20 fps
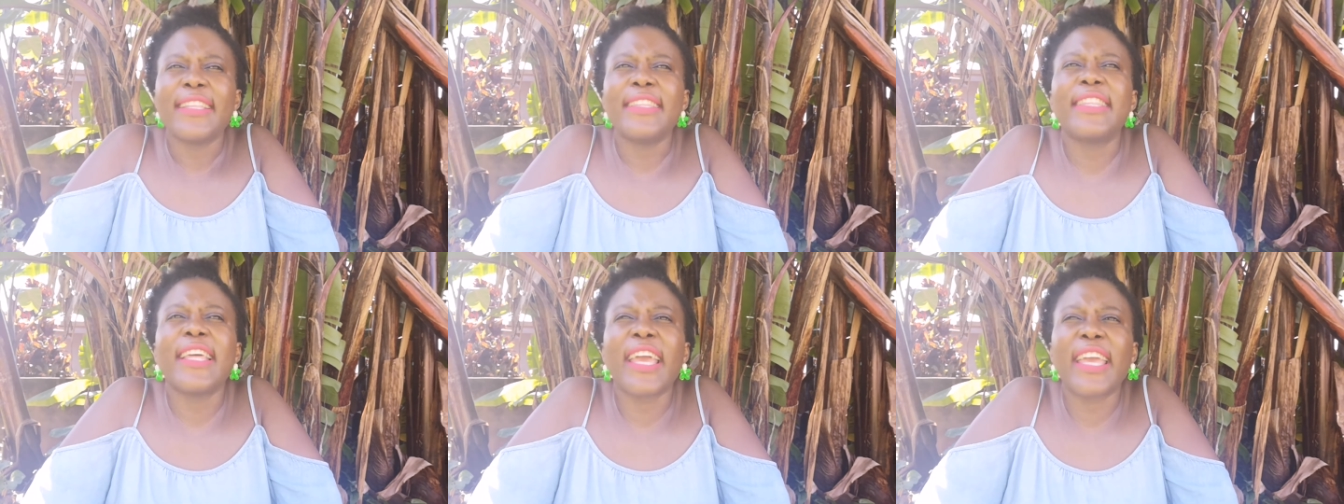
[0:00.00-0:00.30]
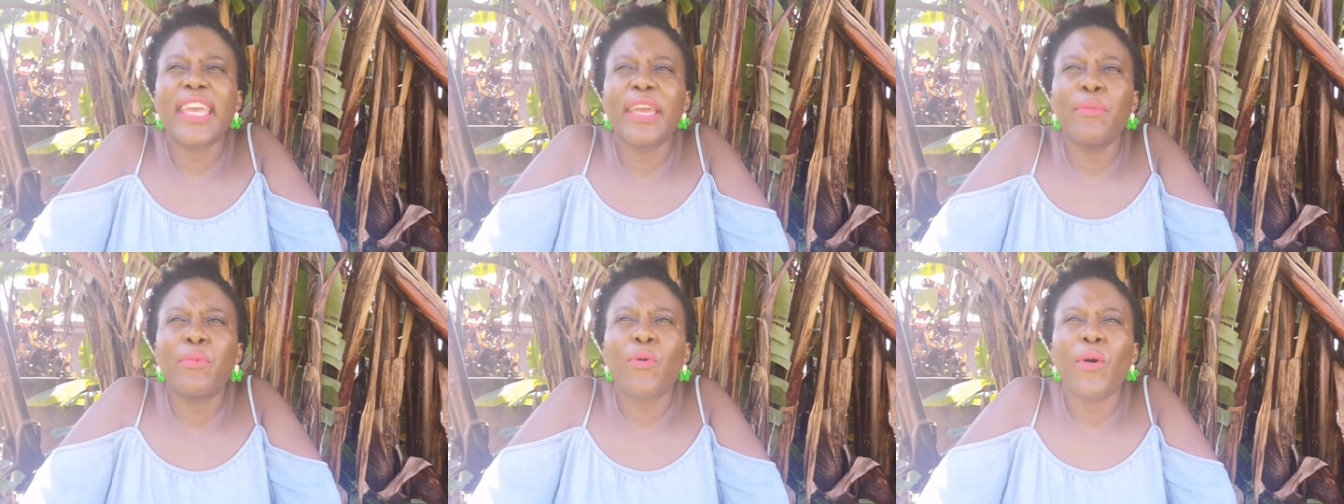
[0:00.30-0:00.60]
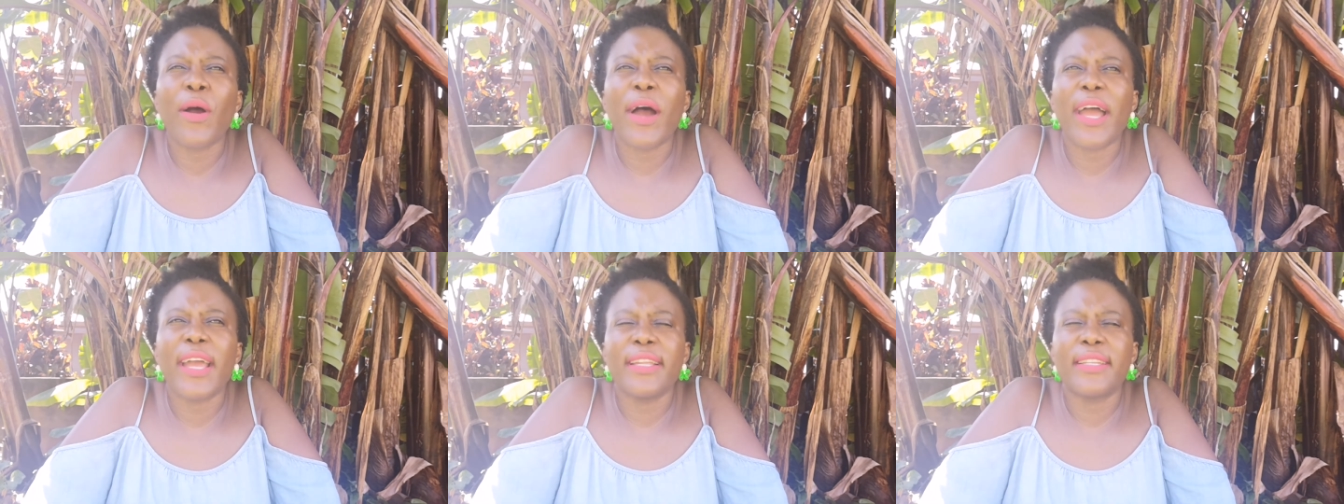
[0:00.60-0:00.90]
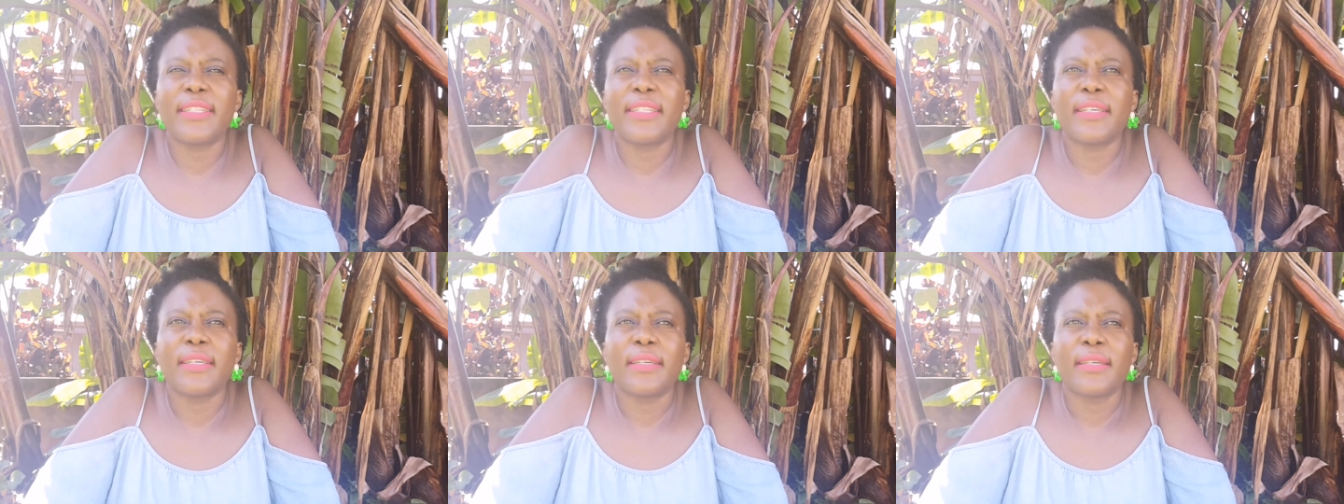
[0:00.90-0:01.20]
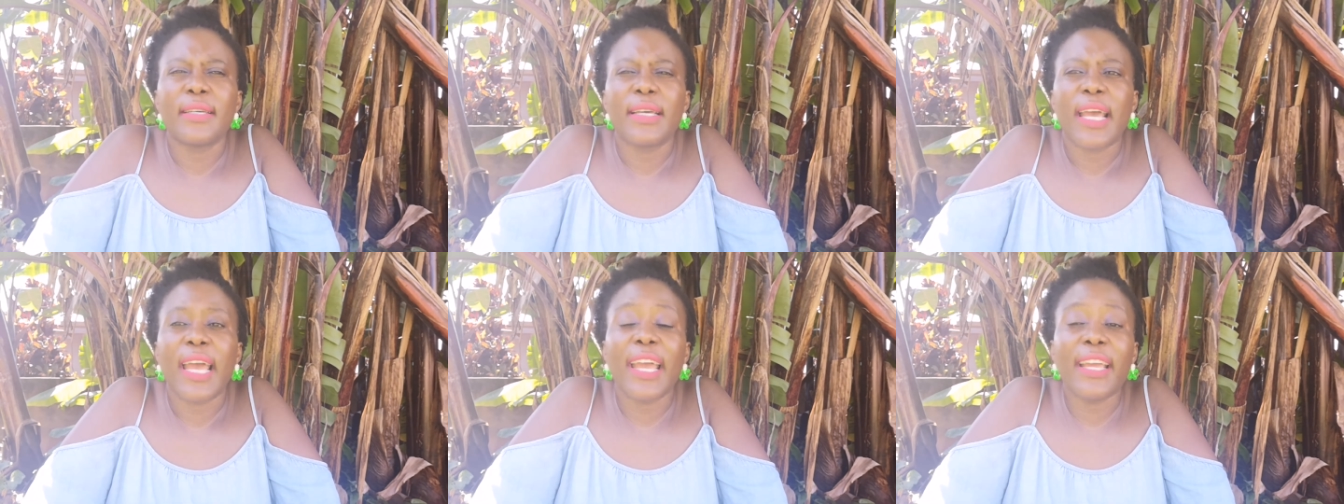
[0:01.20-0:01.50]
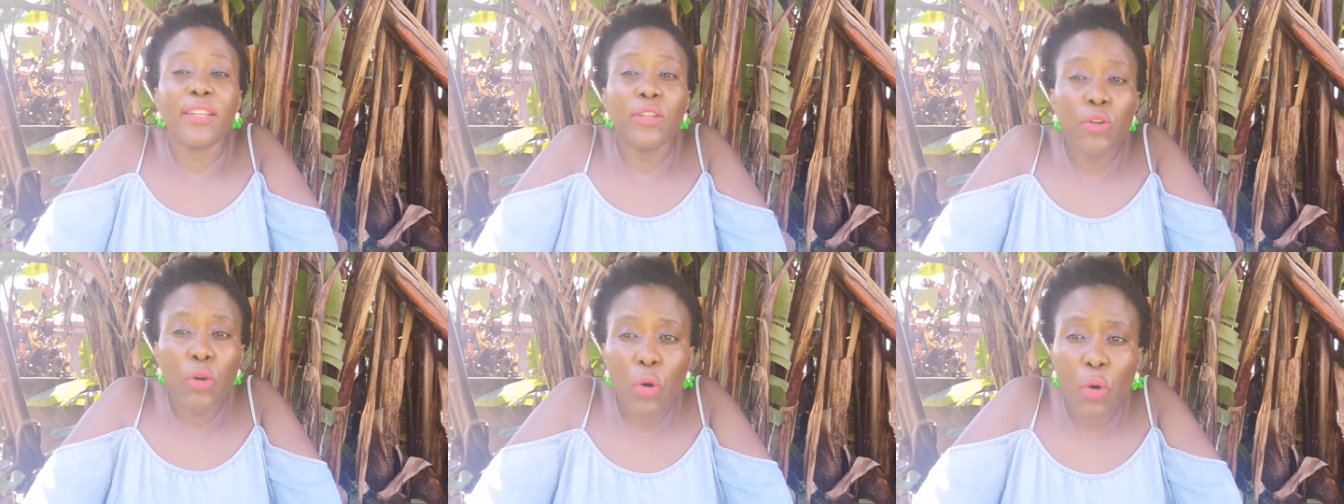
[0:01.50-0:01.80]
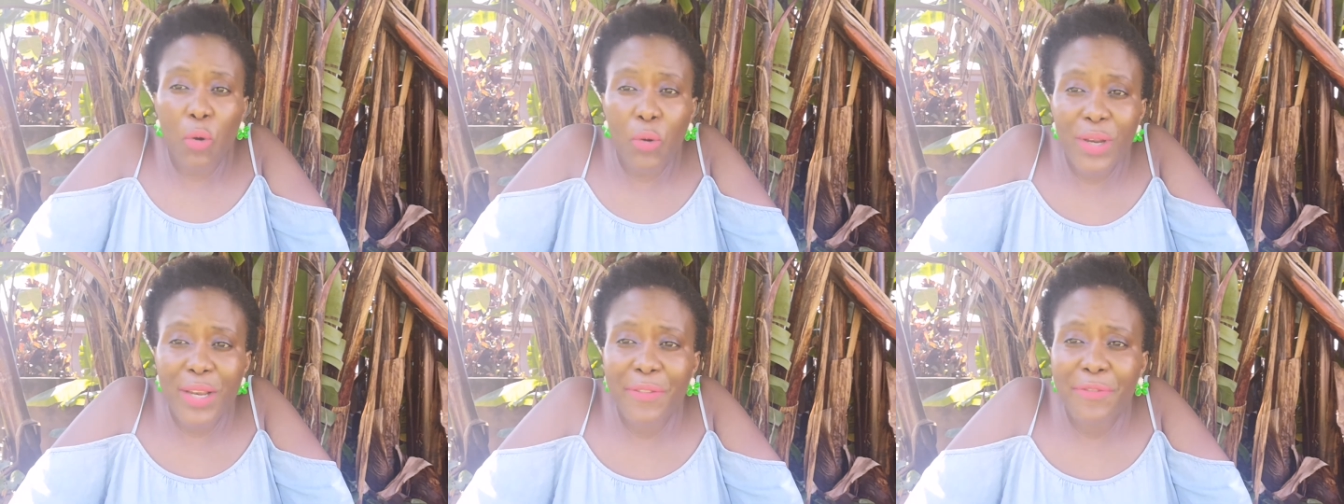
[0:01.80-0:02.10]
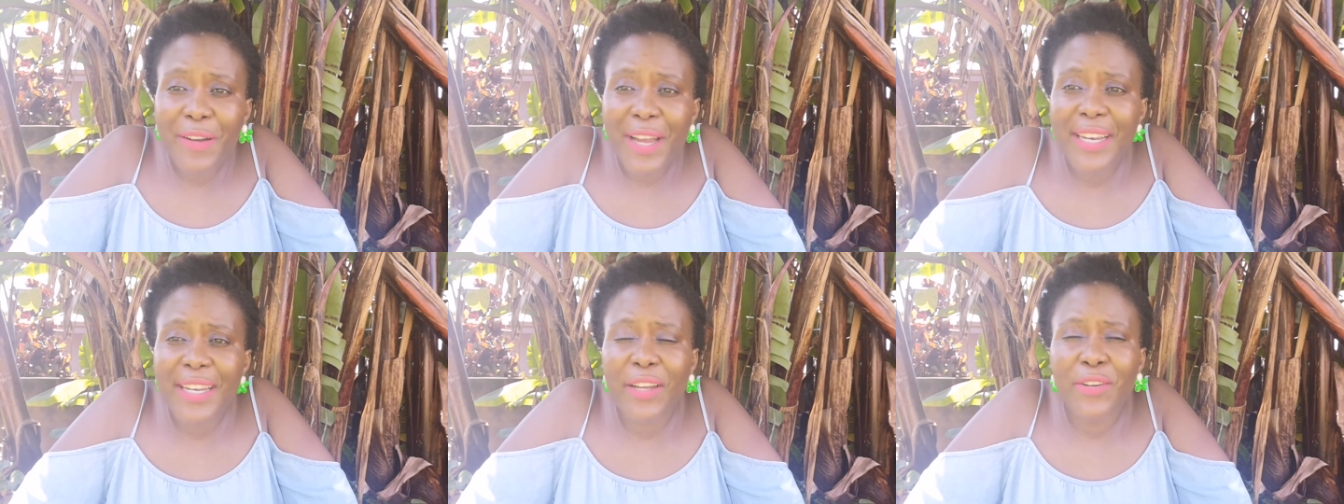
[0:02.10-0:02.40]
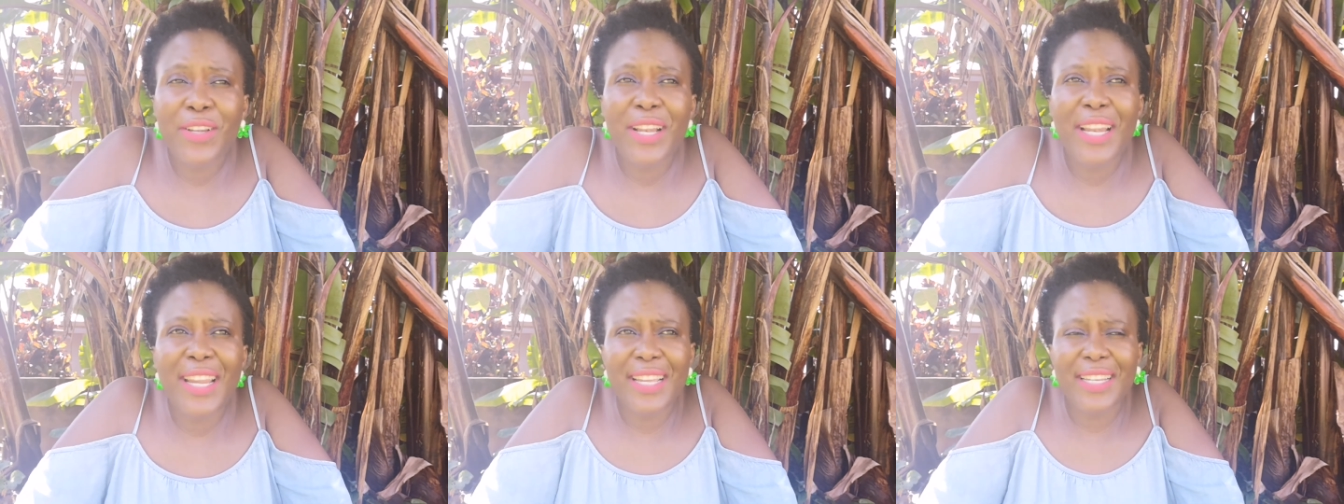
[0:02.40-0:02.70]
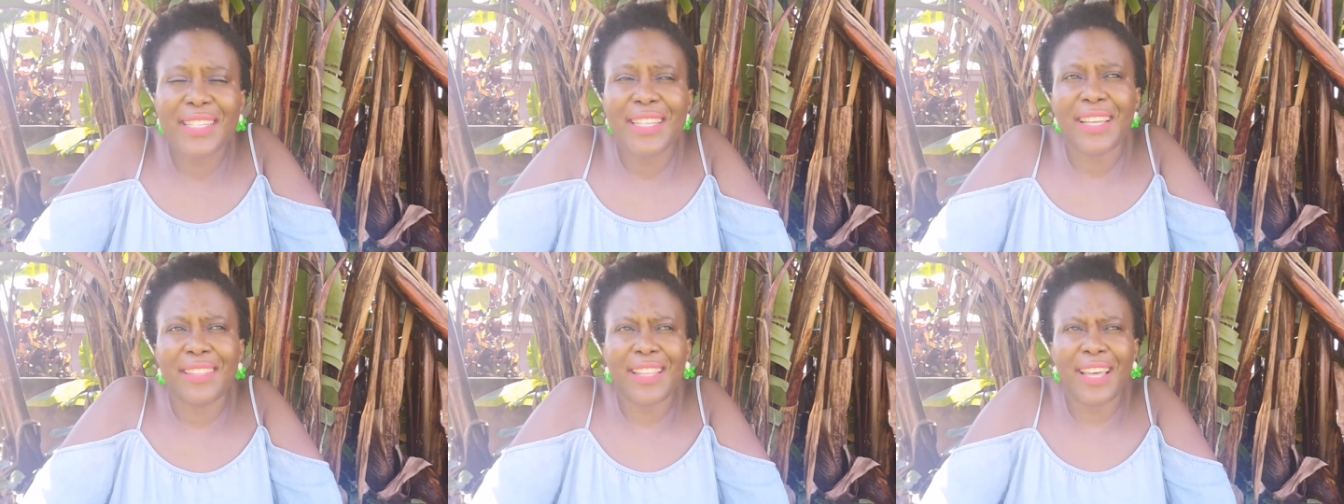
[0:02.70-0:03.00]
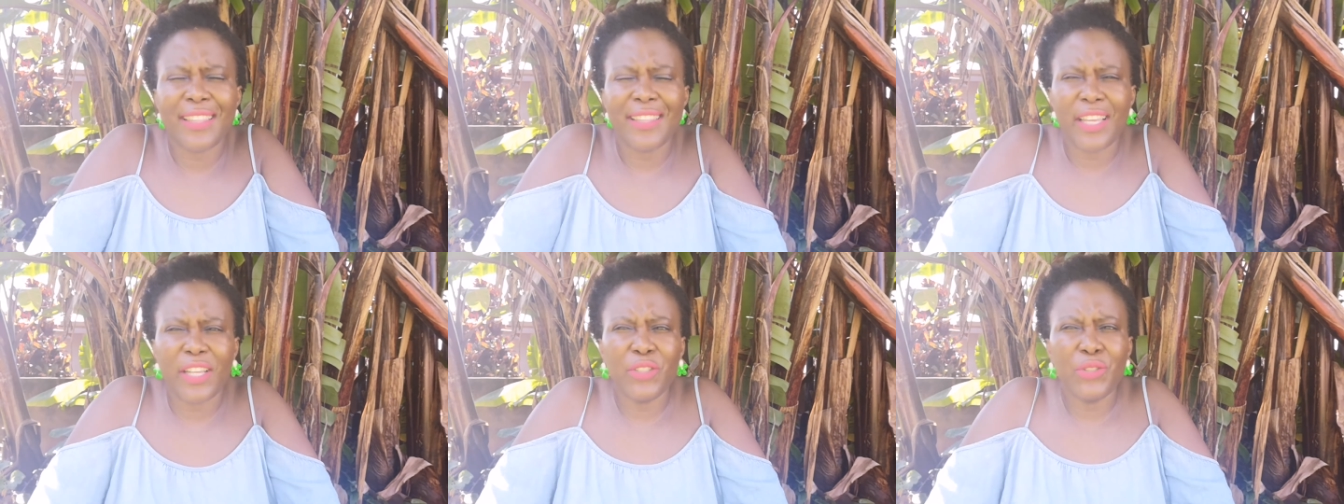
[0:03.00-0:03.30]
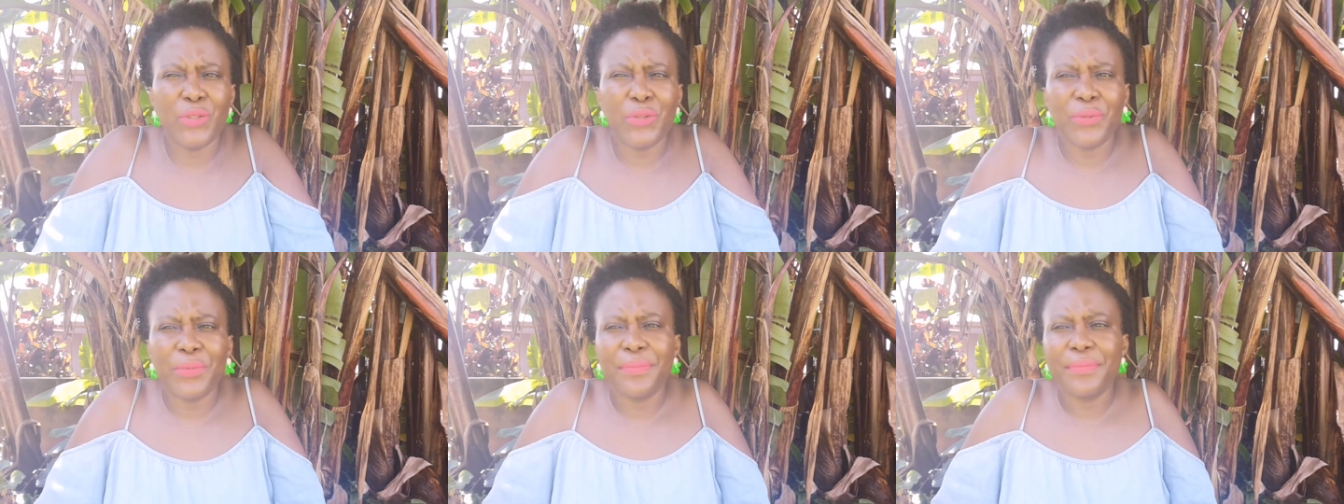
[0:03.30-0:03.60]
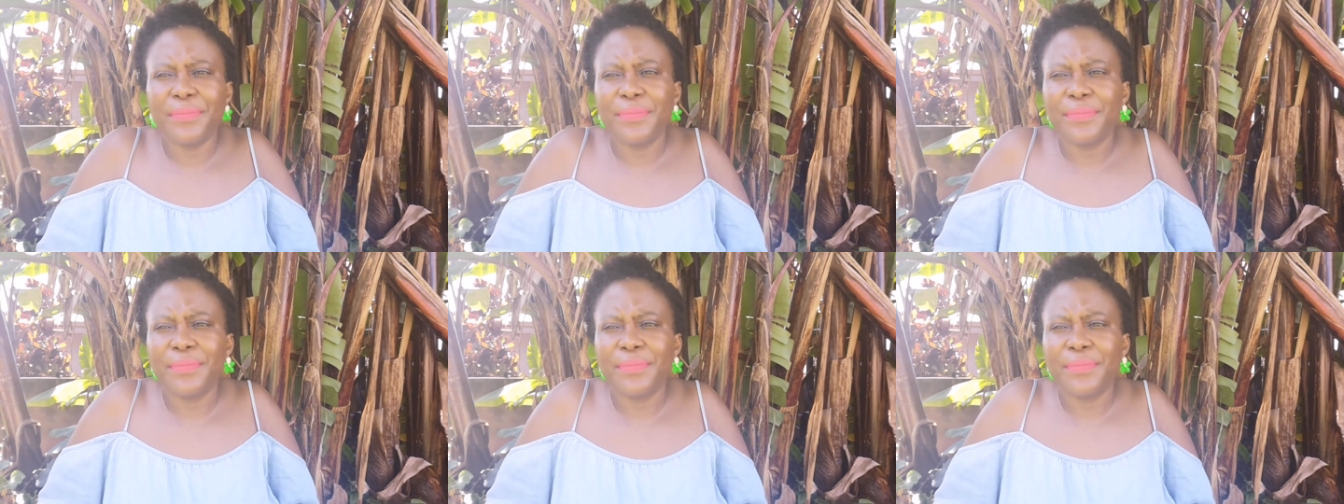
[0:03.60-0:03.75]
they keep quiet and you only find out later that they knew.